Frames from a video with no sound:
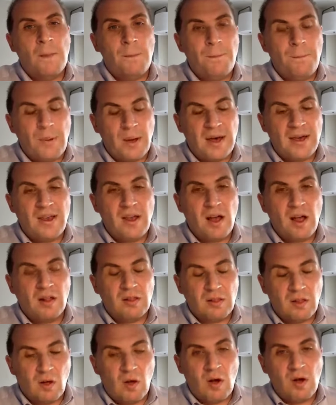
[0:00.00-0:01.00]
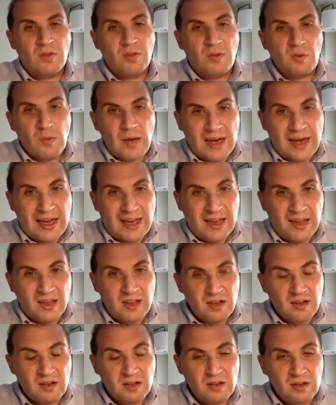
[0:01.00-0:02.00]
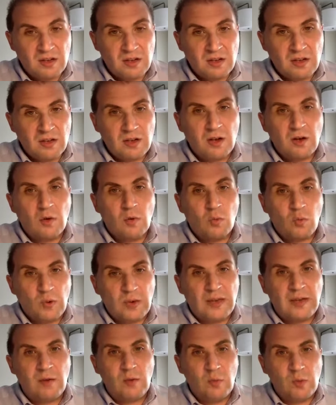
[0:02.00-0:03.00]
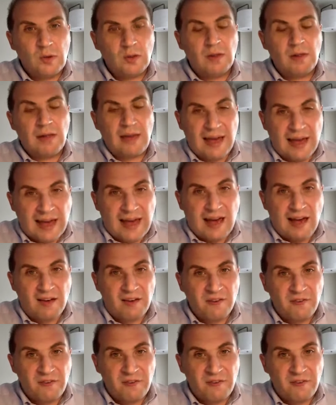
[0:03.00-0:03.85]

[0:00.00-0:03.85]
But along the way, we will have